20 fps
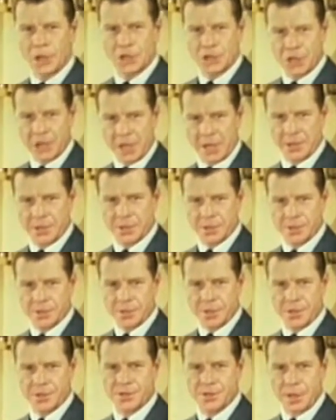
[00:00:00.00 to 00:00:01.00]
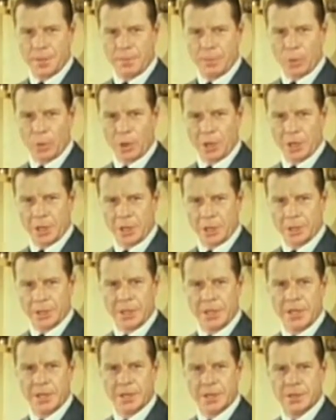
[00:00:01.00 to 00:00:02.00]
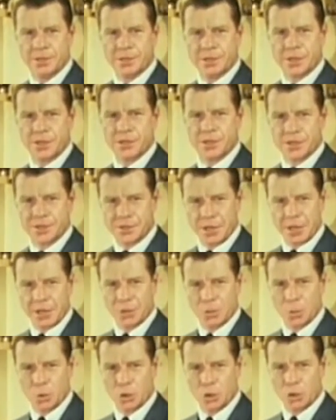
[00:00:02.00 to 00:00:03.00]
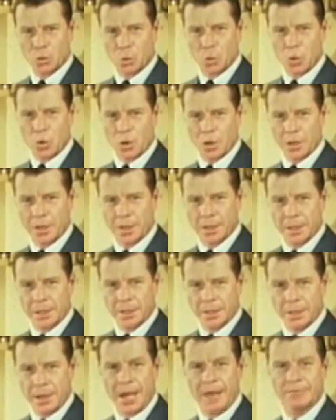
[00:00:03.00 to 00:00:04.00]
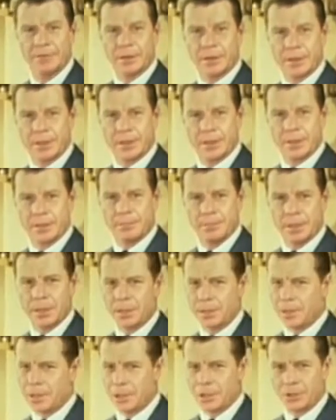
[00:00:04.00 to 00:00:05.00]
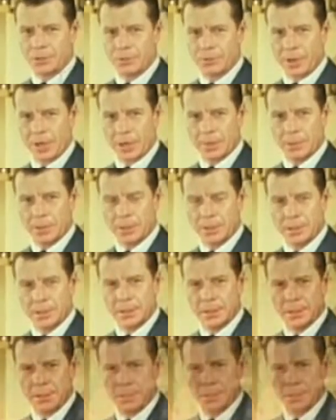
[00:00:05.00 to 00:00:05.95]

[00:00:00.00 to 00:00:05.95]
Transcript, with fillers: The changes in submarining in the years since the Second World War have indeed been incredible.